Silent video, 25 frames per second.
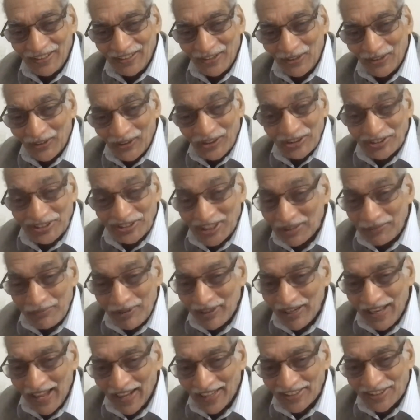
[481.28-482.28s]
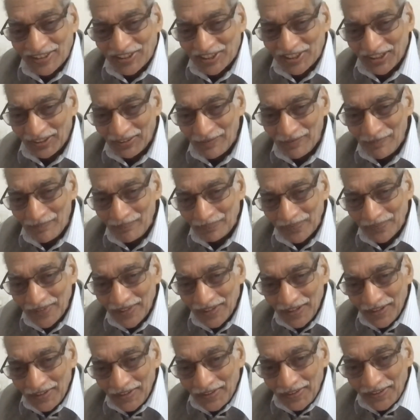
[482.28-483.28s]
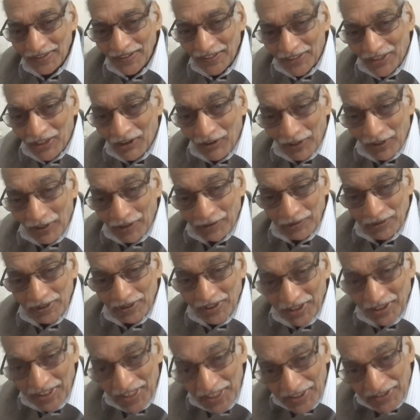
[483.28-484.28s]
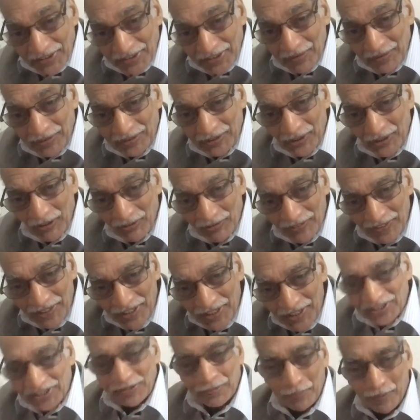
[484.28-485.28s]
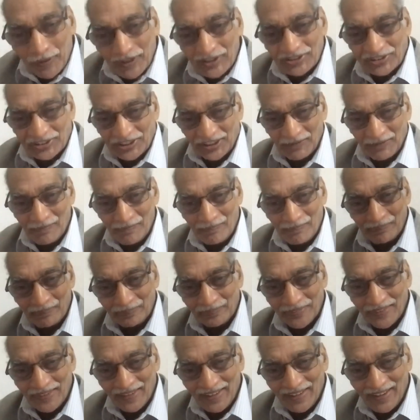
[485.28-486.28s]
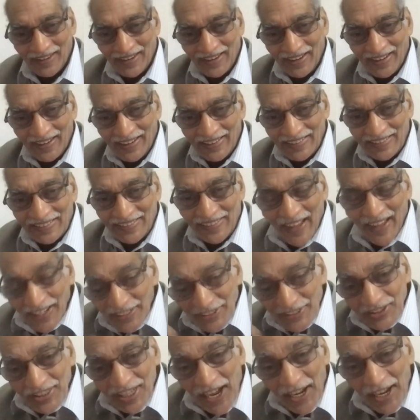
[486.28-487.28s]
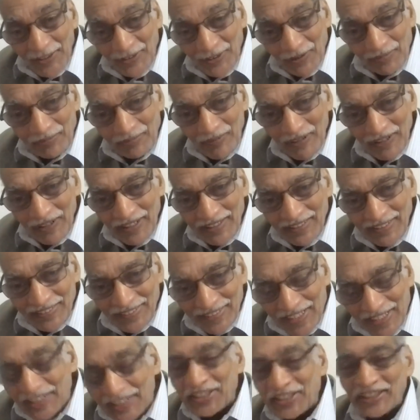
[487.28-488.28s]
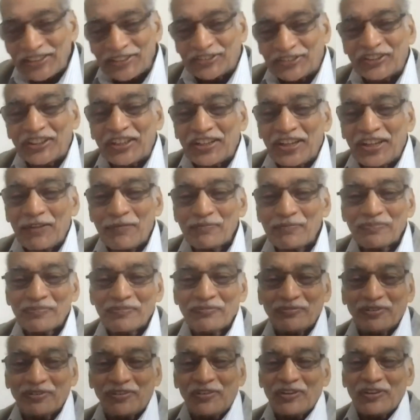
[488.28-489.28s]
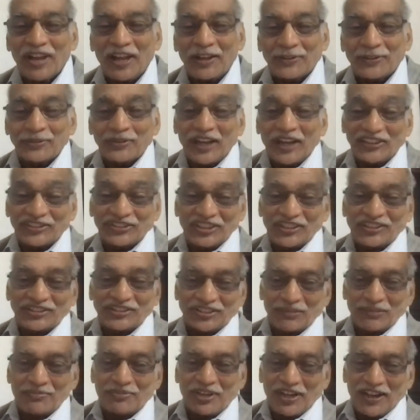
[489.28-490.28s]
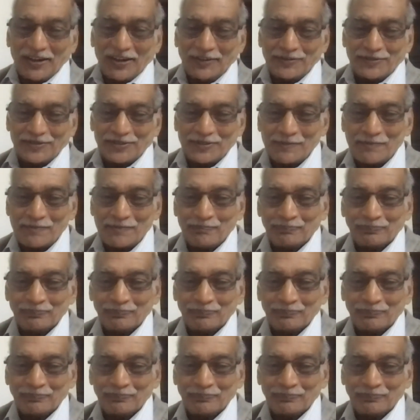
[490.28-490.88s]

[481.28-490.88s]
No single answer, according to the creativity of each person. That's the kind of critical thinking we would like to assess sometimes.